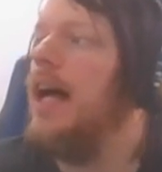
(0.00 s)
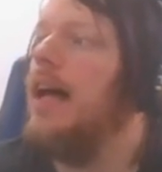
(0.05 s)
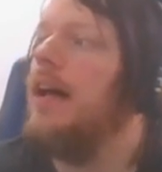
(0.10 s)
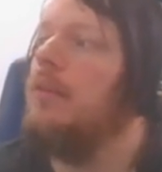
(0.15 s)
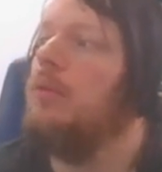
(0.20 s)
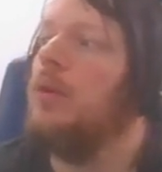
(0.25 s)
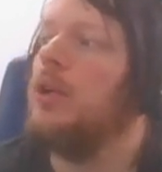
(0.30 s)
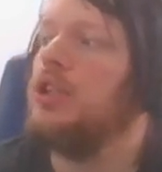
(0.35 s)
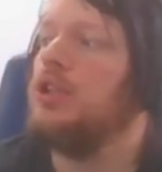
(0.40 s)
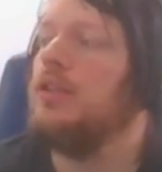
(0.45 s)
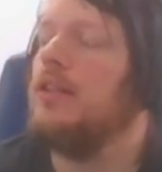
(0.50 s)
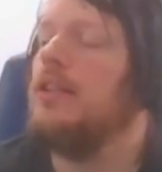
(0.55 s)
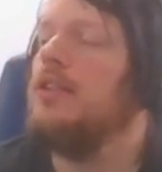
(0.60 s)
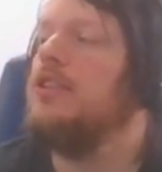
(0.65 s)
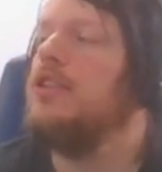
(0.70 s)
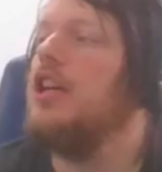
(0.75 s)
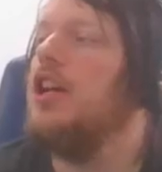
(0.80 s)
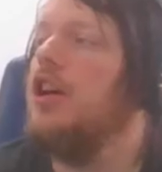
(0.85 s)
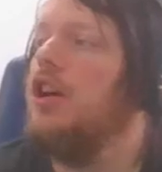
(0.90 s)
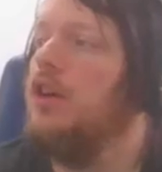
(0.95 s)
What you can
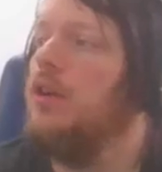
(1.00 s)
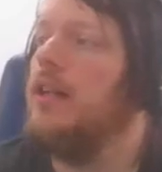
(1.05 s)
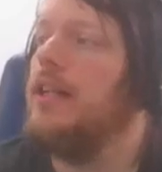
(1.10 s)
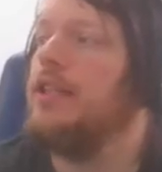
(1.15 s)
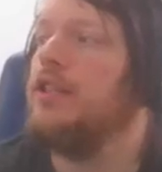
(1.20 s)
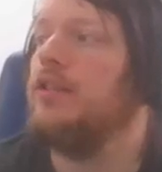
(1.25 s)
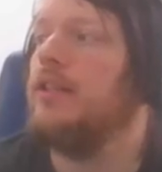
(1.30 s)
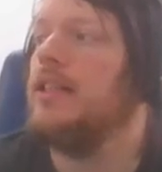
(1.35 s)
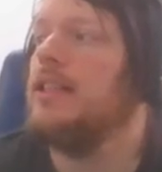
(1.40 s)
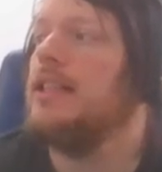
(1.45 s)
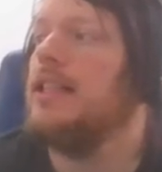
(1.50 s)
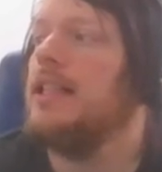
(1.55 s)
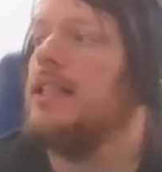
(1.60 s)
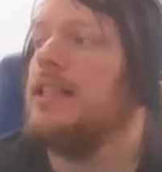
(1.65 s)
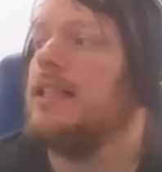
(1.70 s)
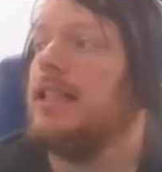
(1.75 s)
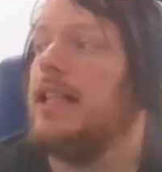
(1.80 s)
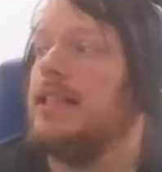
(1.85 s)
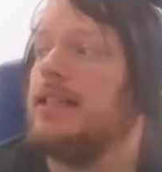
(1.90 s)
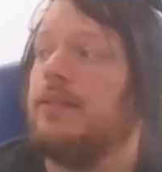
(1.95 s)
do is you can send
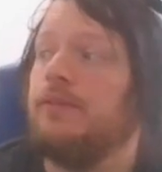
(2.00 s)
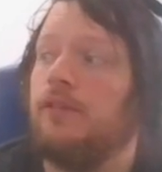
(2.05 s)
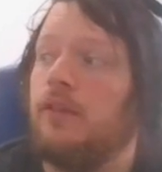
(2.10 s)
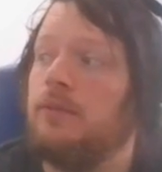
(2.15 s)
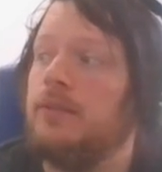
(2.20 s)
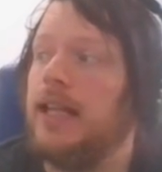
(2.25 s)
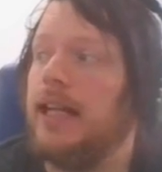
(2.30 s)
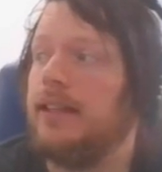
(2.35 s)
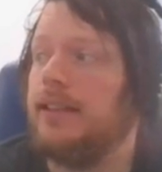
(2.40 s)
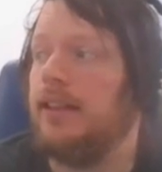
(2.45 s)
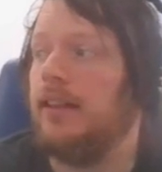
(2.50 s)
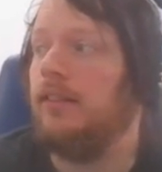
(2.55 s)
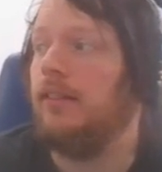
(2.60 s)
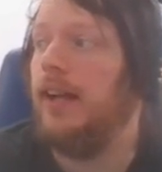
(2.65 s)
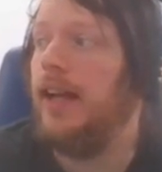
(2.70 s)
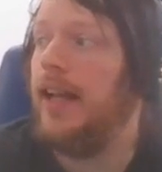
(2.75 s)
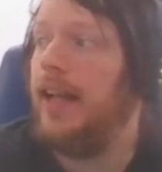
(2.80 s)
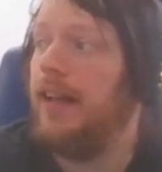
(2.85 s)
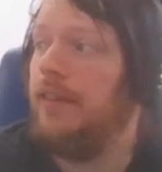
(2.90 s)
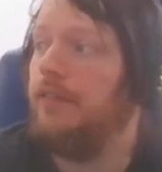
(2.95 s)
Schism from deck to
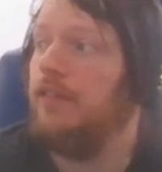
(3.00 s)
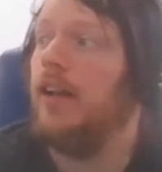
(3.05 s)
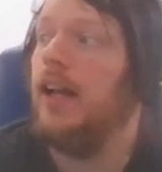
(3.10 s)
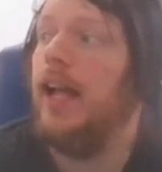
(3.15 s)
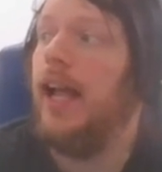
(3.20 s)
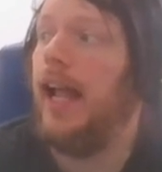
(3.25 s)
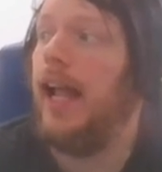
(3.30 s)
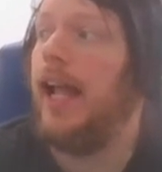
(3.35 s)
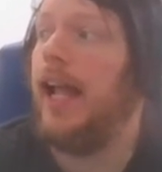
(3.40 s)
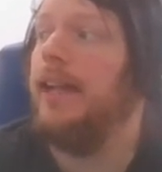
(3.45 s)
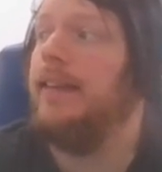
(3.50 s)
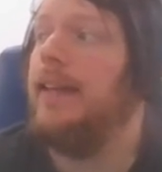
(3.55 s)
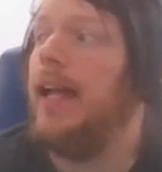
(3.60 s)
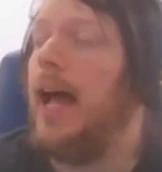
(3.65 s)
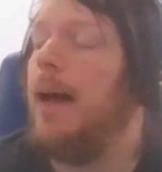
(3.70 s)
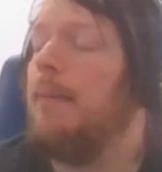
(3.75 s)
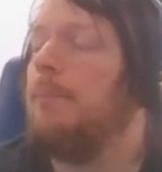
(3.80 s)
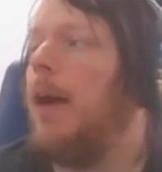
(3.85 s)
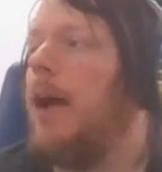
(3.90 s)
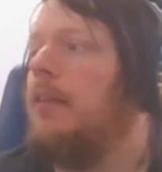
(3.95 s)
grave, add
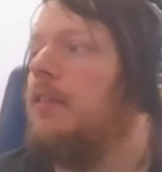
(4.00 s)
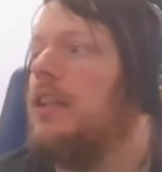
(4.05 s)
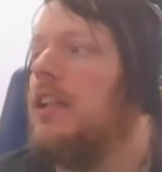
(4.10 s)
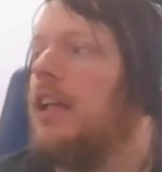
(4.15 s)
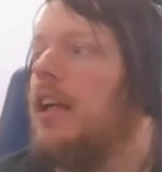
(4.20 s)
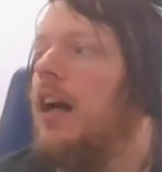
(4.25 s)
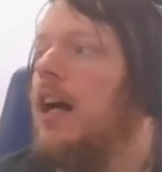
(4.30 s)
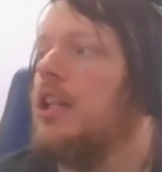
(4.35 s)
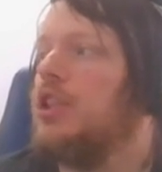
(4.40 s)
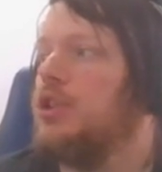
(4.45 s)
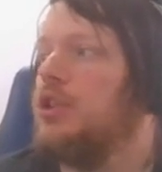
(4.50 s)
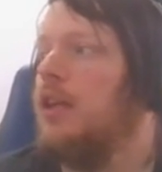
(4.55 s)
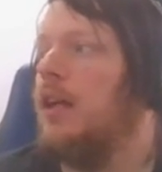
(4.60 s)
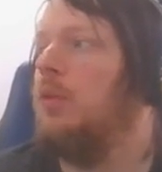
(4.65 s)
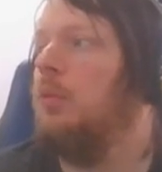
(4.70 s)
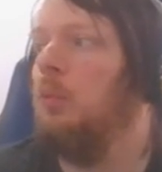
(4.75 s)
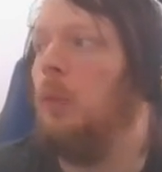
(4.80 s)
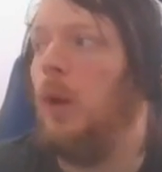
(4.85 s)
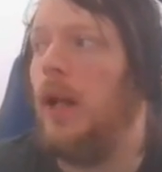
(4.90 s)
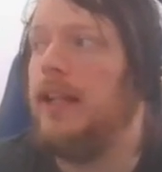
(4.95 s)
that back with the
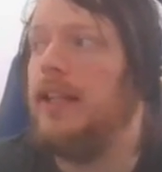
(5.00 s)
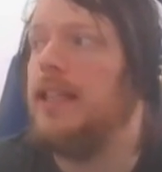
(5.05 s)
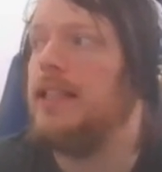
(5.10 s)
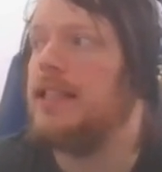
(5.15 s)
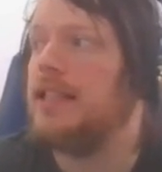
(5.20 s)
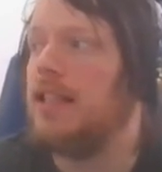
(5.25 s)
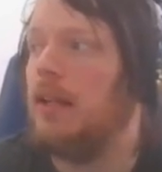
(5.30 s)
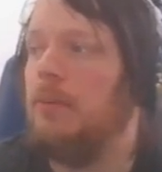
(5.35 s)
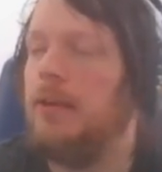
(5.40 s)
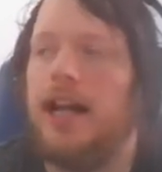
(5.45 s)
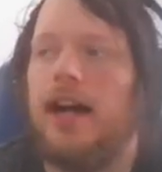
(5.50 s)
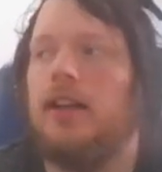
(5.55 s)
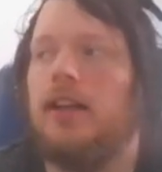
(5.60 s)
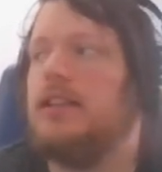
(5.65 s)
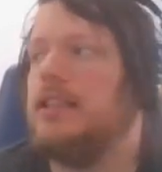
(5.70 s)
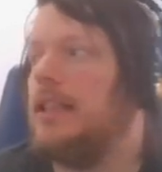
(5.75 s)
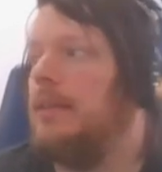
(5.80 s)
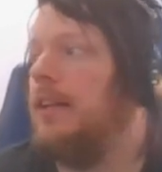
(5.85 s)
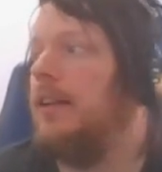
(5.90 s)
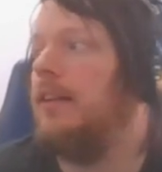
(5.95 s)
construct, Wendy summon out
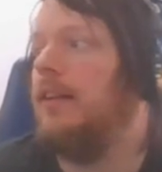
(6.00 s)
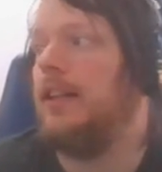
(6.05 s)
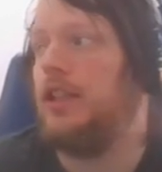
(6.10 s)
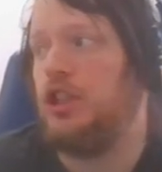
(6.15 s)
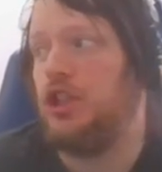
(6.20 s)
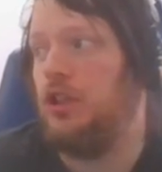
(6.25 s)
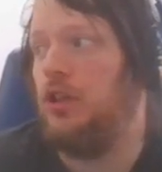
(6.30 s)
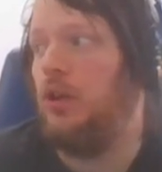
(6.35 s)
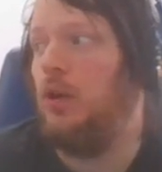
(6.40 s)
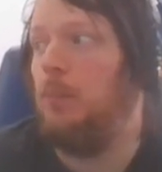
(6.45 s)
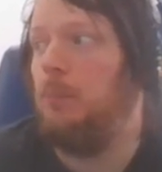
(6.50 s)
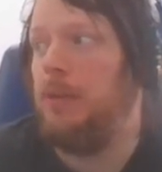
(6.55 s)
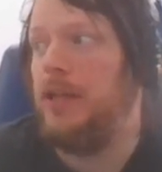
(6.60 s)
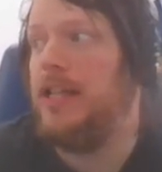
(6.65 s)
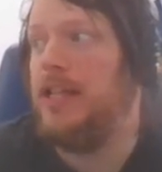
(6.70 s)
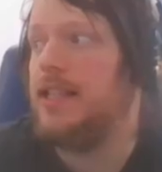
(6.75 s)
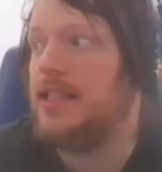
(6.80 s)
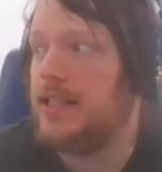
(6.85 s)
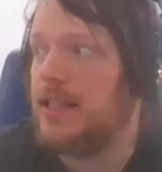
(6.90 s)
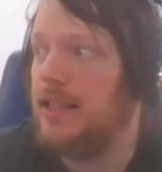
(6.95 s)
something like a Shaddoll
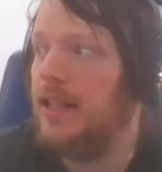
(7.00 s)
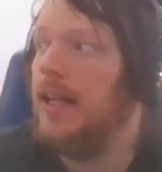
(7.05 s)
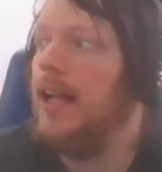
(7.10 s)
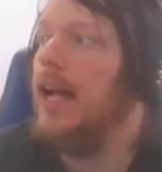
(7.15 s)
Beast,